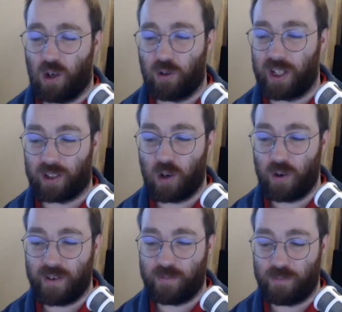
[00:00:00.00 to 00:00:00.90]
that could
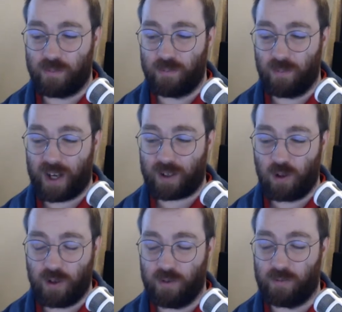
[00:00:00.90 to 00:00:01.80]

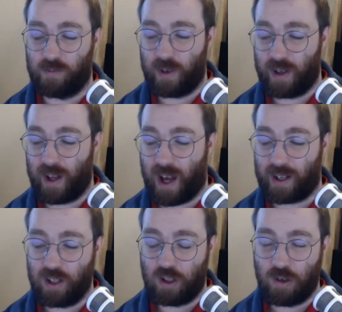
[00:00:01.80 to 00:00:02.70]
have
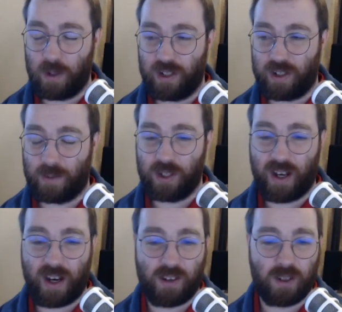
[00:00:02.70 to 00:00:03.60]
contributed some to
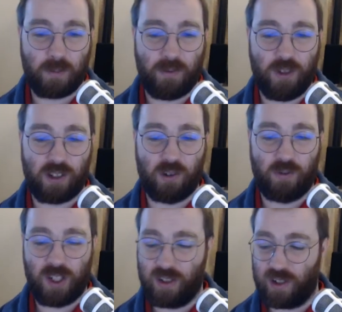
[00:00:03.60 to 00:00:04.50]
that. I think my physical
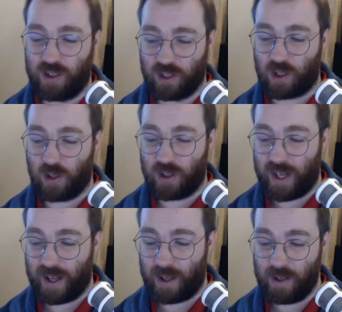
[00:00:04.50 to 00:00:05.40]
fitness has just gone
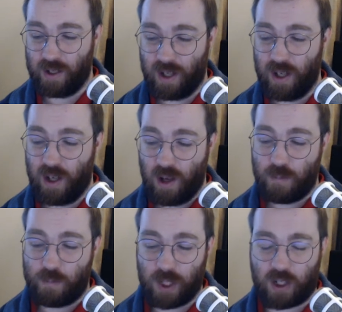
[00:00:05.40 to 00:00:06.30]
down
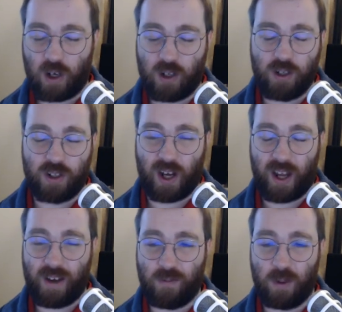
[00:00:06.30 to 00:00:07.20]
because I
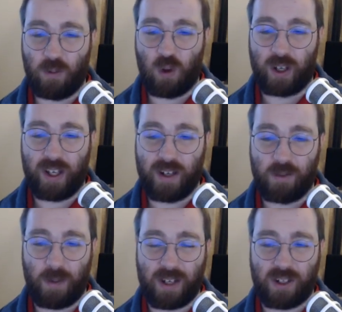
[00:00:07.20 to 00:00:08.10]
haven't been walking as
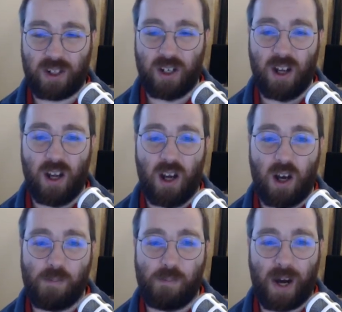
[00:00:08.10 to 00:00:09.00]
much,
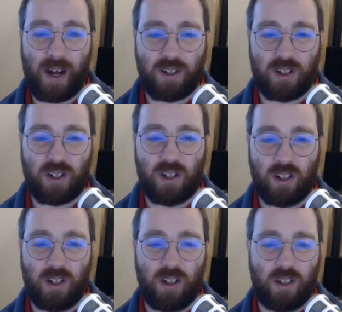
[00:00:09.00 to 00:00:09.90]
but
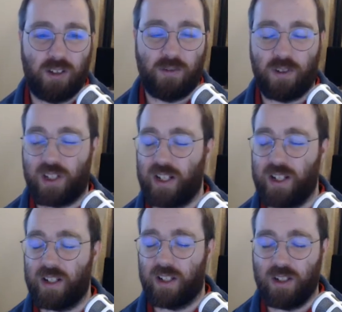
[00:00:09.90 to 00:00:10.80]
the
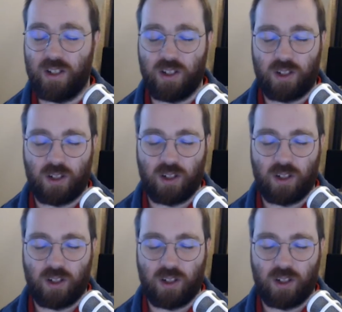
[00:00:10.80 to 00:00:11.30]
fatigue is